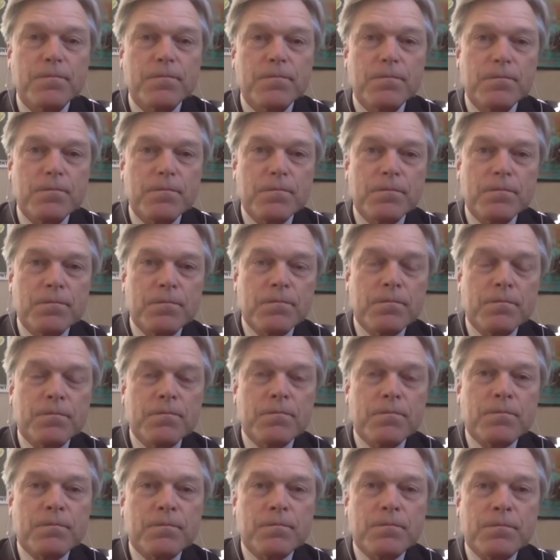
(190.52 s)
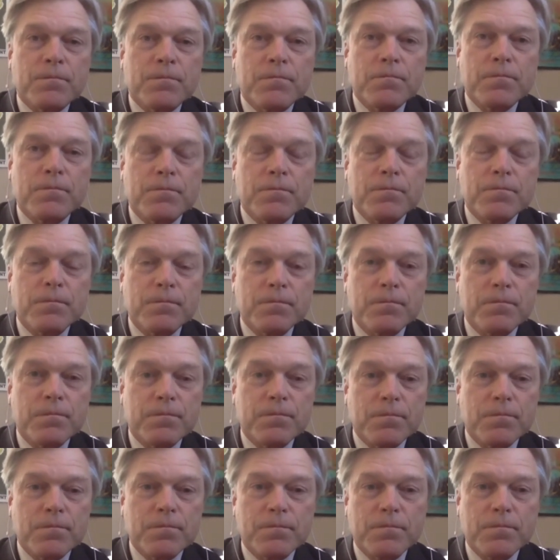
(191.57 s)

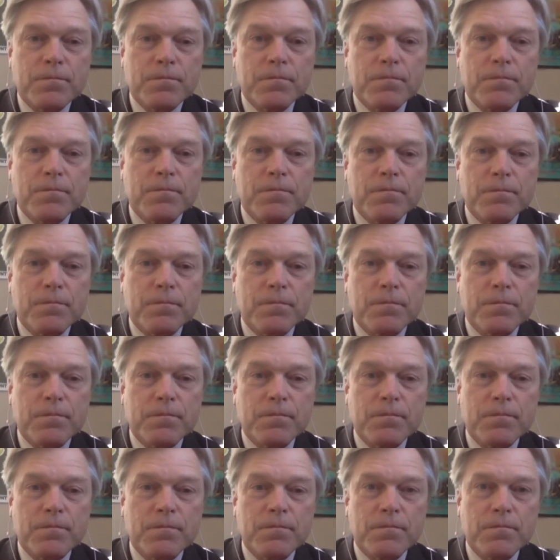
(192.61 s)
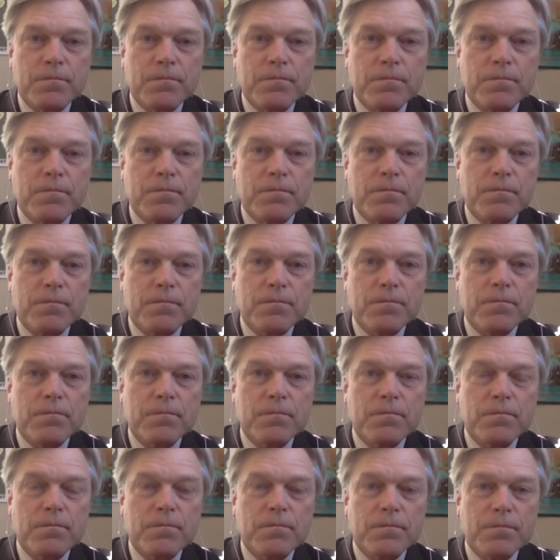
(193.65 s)

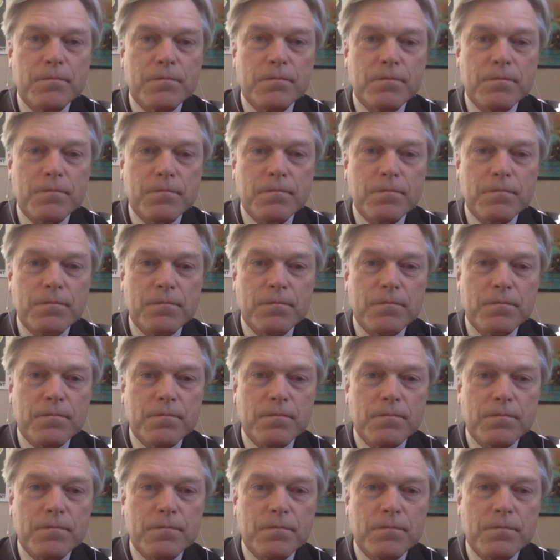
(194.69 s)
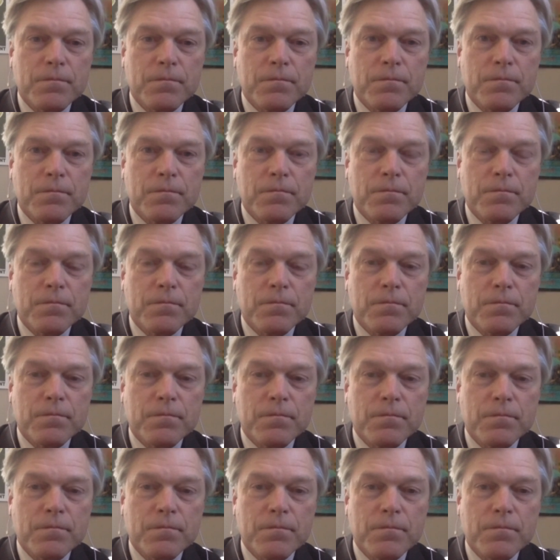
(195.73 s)

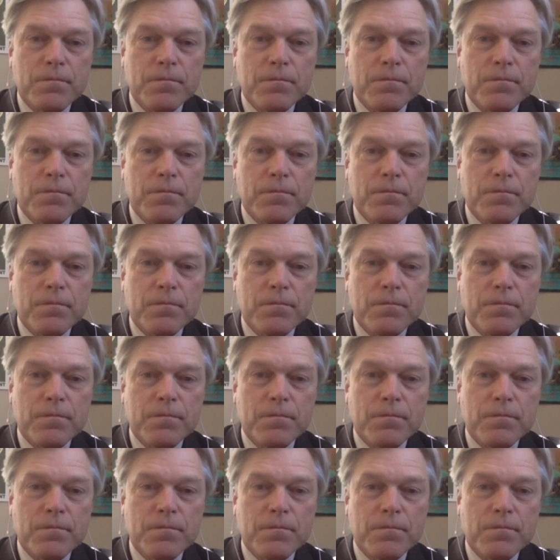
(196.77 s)
The person shown says nothing.